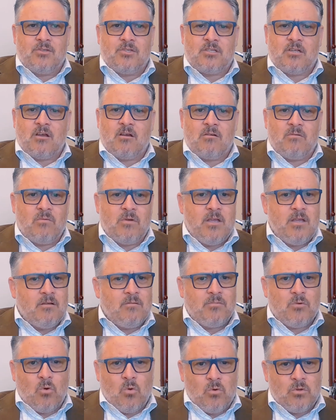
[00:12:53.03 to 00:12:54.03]
So we
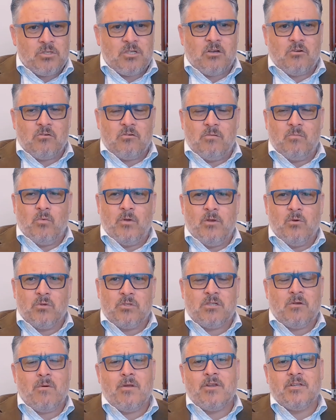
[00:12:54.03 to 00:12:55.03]

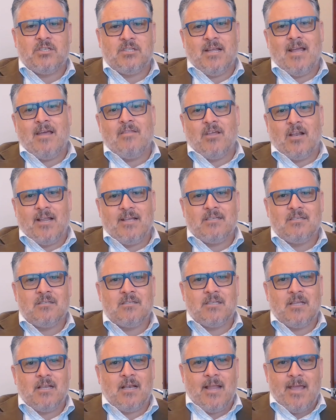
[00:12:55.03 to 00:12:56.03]
also understand the lessons
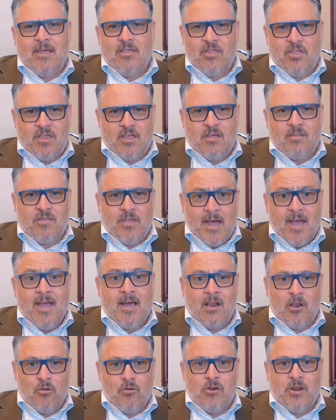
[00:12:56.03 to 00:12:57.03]
that they
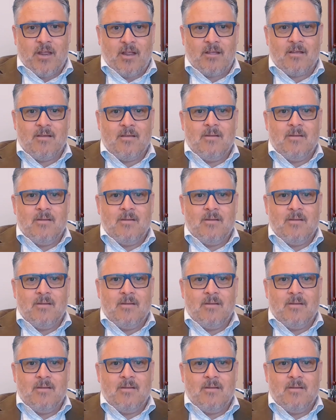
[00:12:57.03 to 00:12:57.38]
are learning.